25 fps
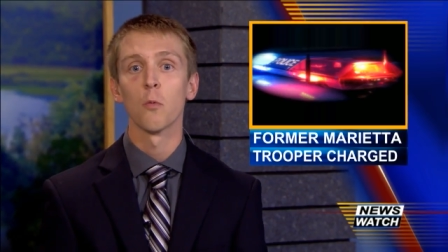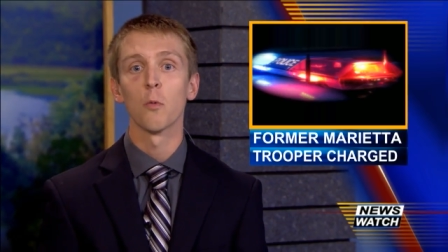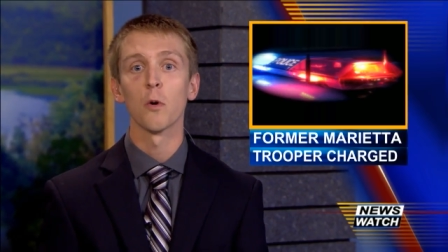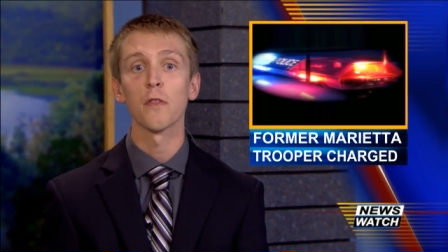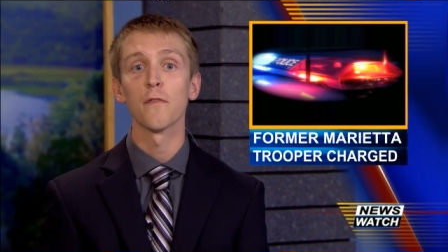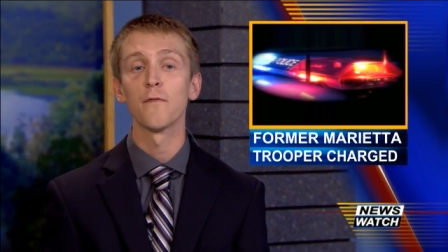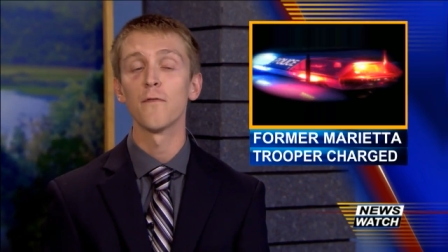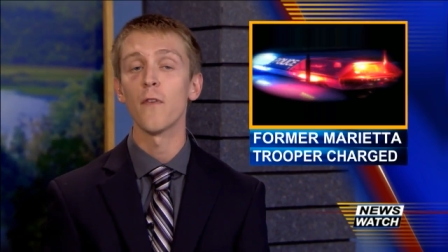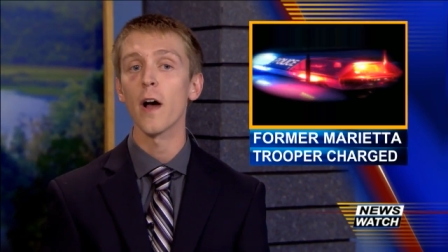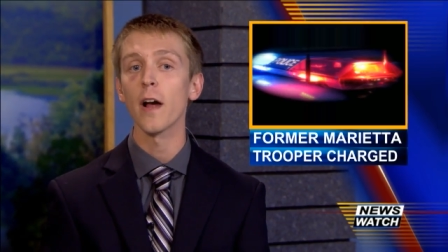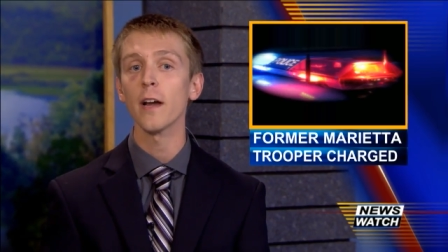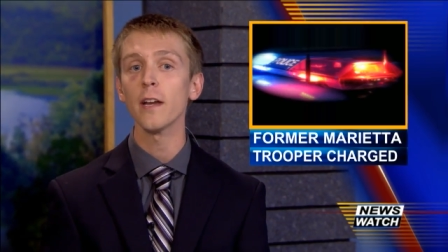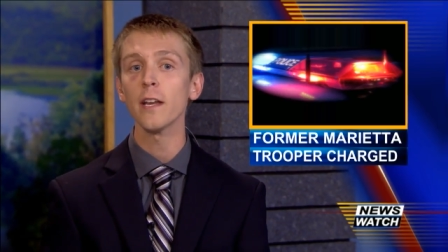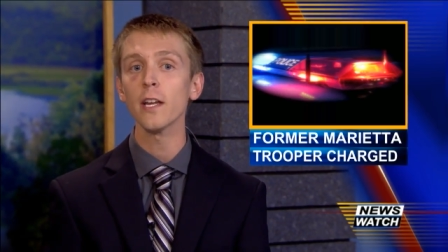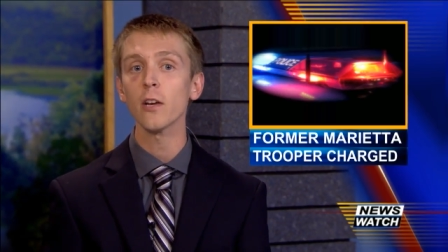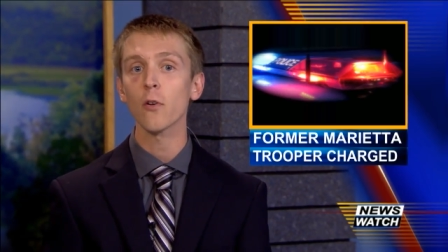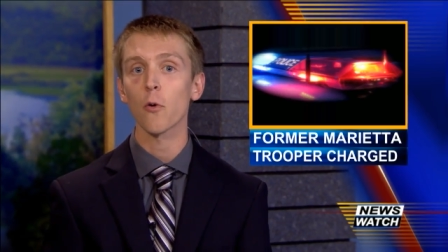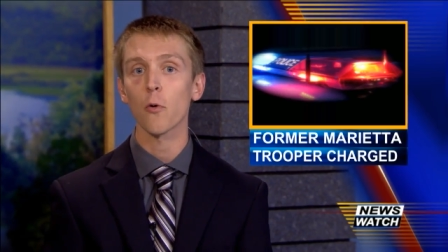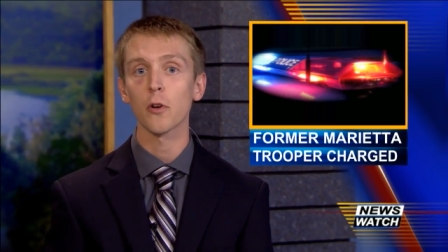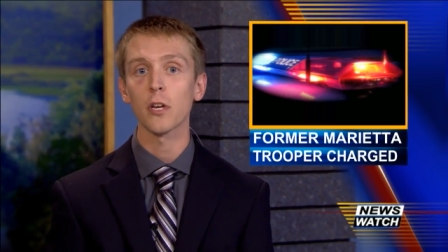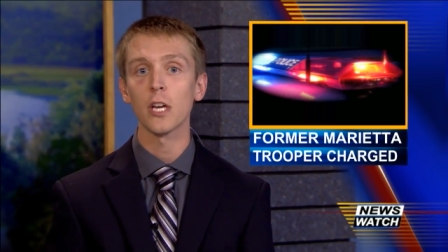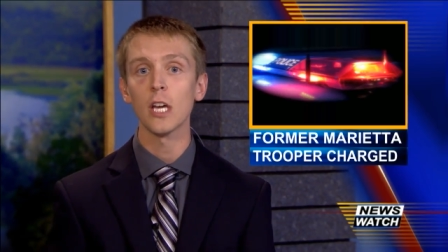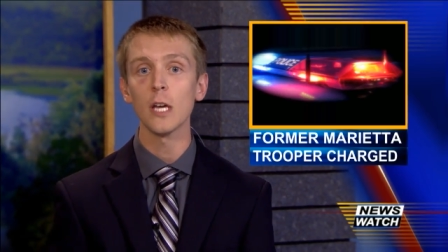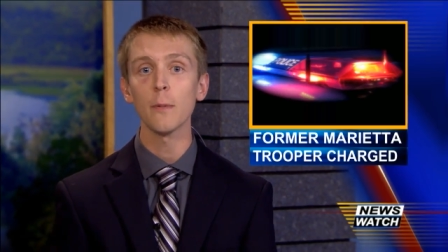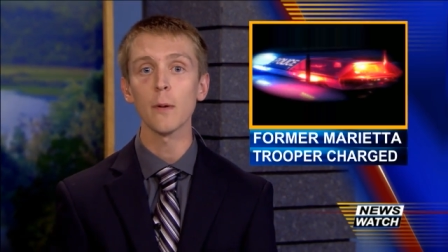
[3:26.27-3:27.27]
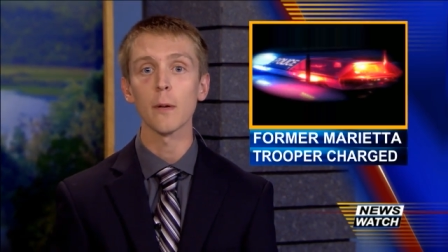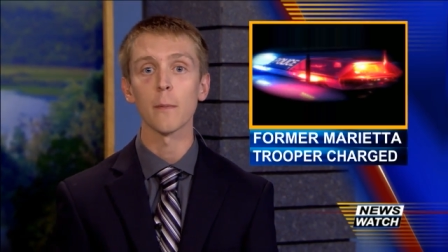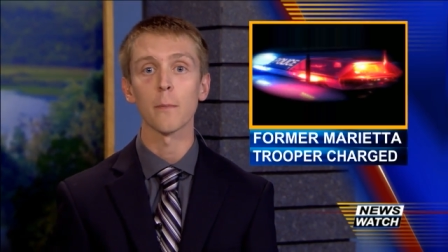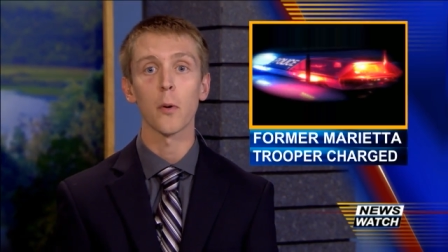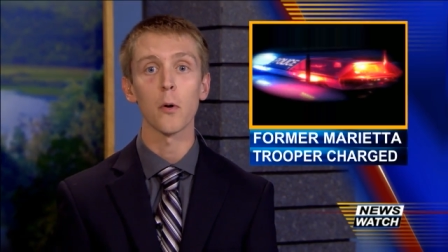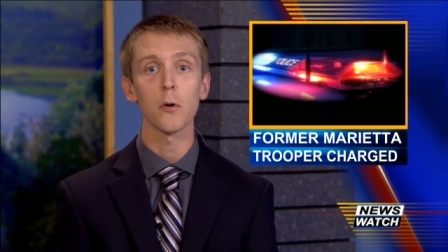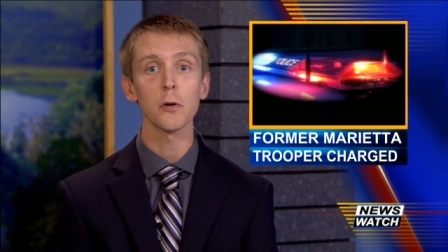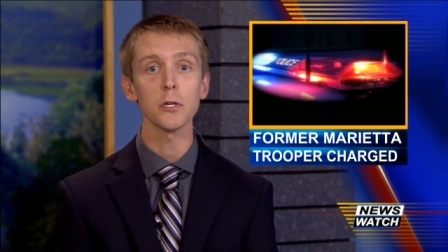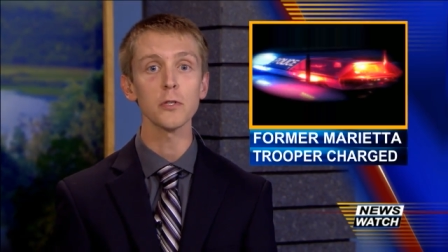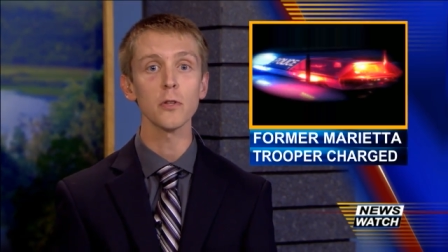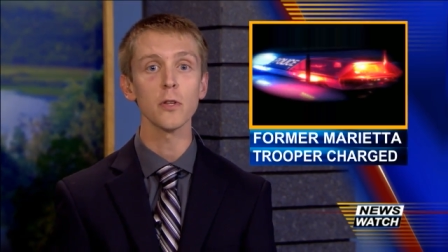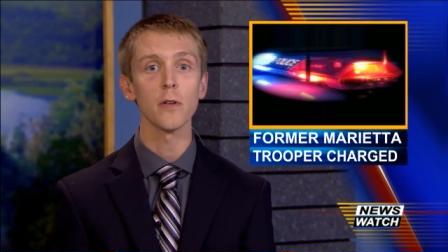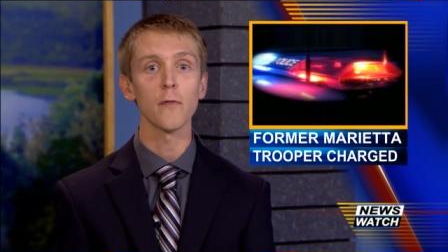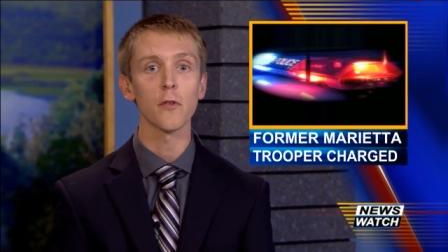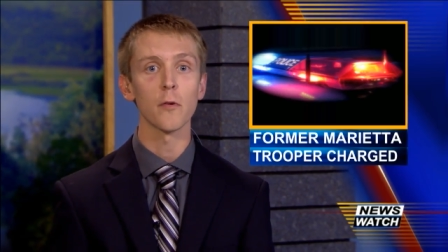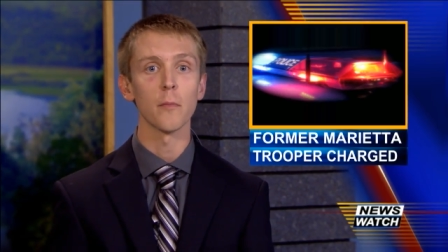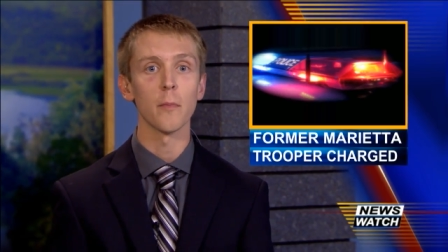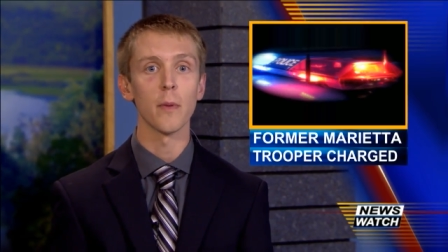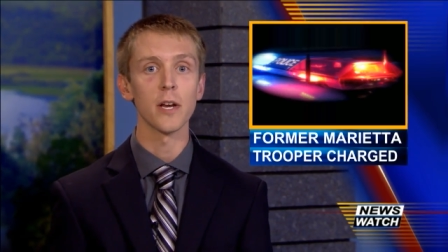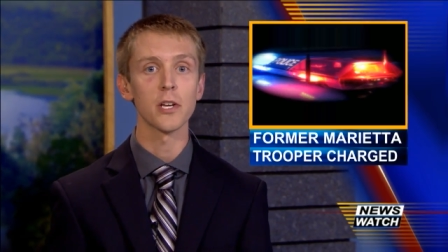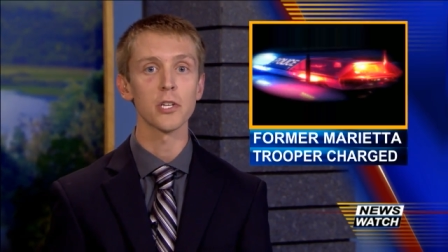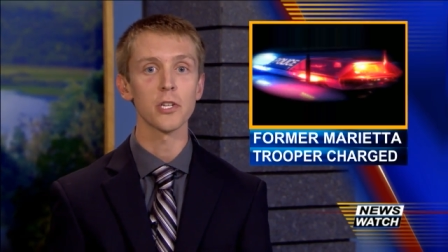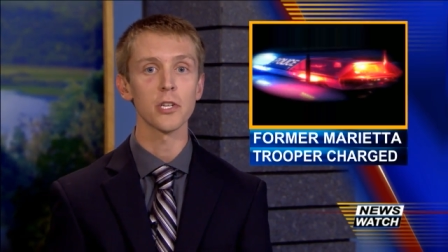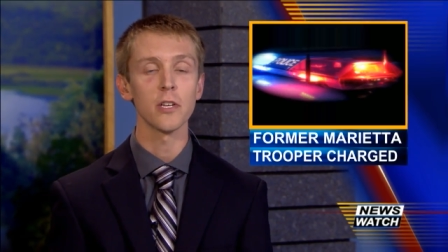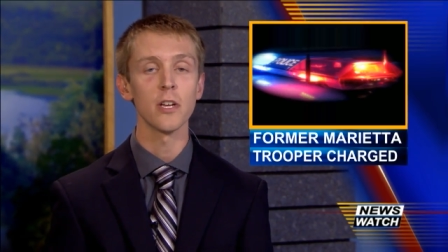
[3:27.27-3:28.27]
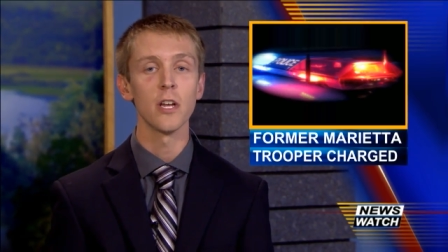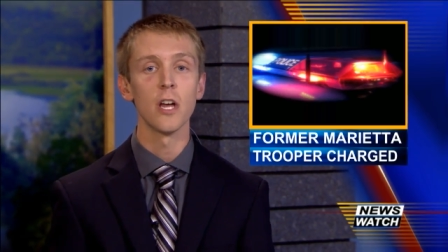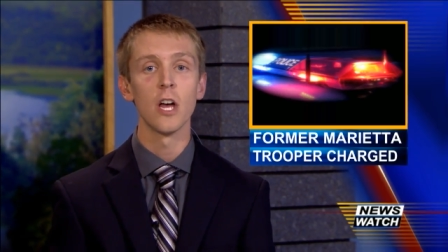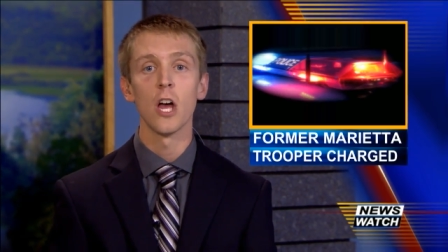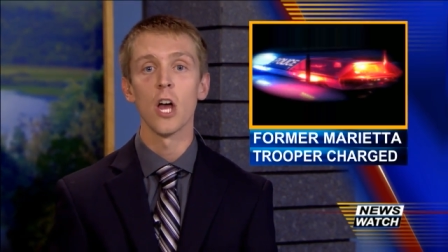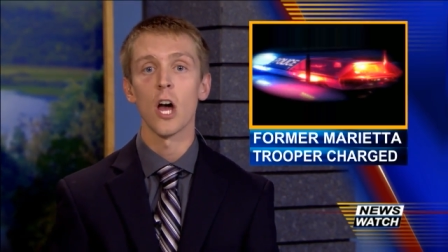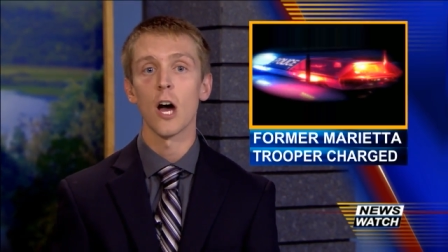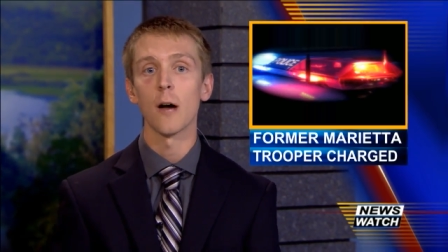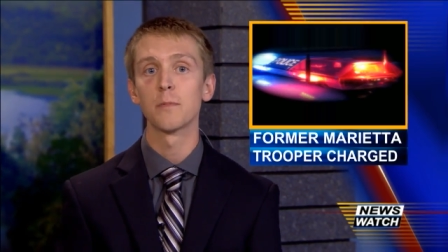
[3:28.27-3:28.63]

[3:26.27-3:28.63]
with finding or keeping personal information